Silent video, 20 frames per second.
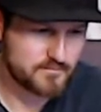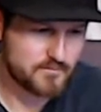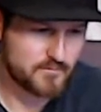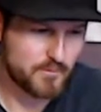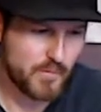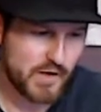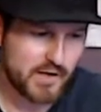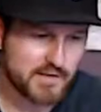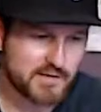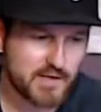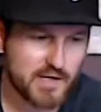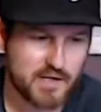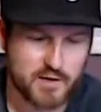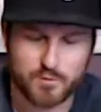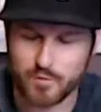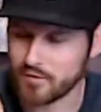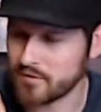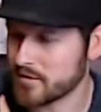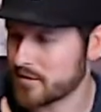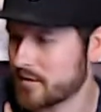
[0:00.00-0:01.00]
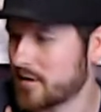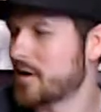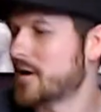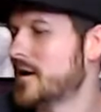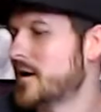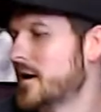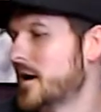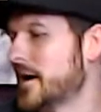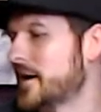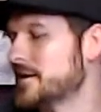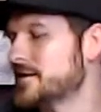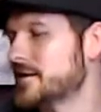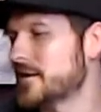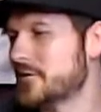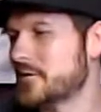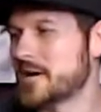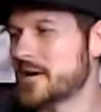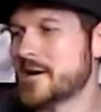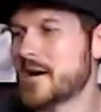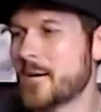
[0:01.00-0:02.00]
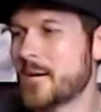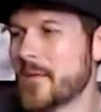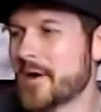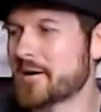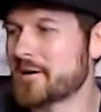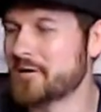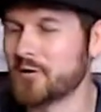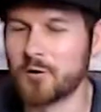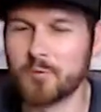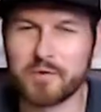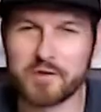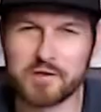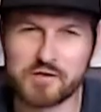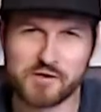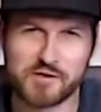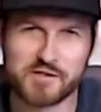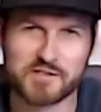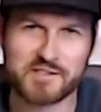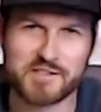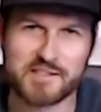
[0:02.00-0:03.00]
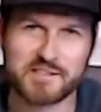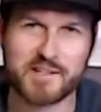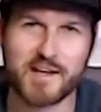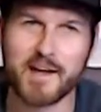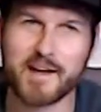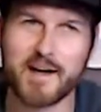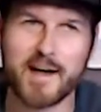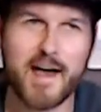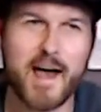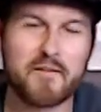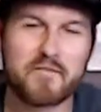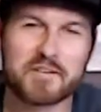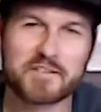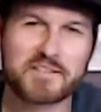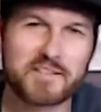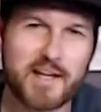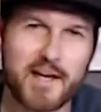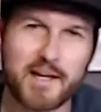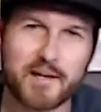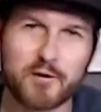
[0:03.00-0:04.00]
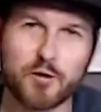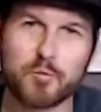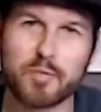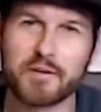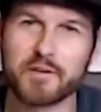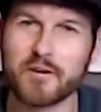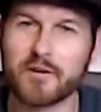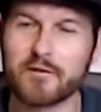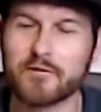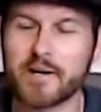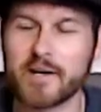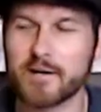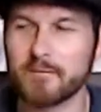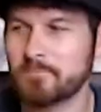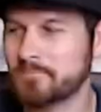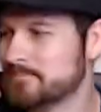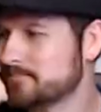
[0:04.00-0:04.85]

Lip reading: Mike saying the Buna. I'm going to tell you right now, I'm not going to open the George T. Stagg. I have his Stagg opened already.